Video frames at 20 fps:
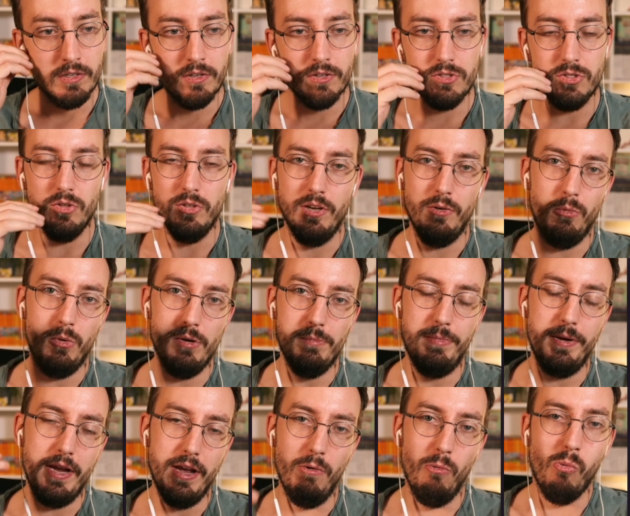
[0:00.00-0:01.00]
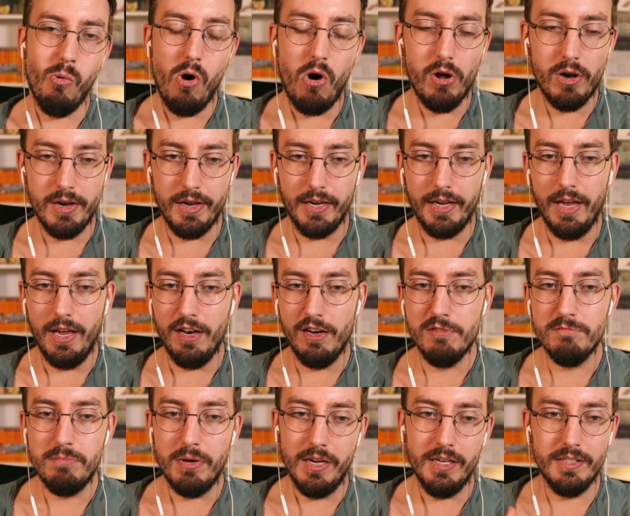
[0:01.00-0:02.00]
So there will be a wall again.
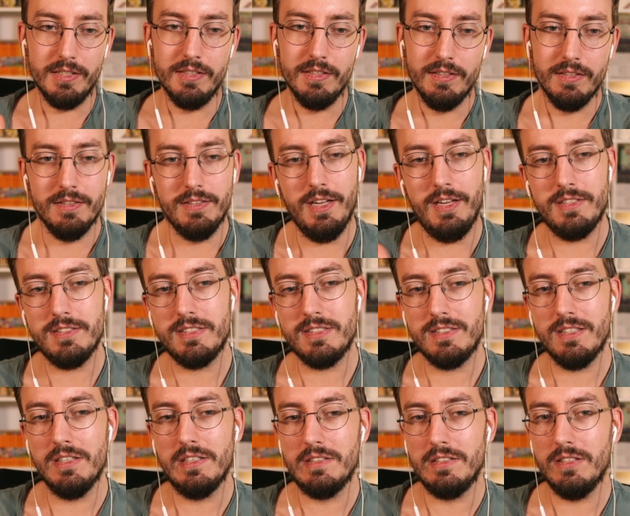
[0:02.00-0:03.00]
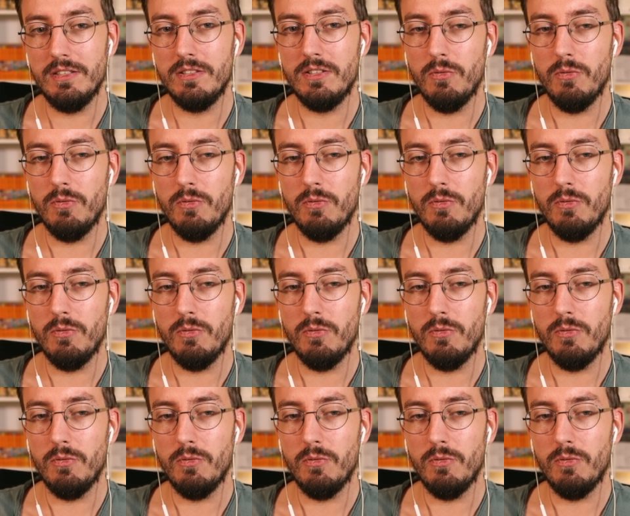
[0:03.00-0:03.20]
But that's the, the,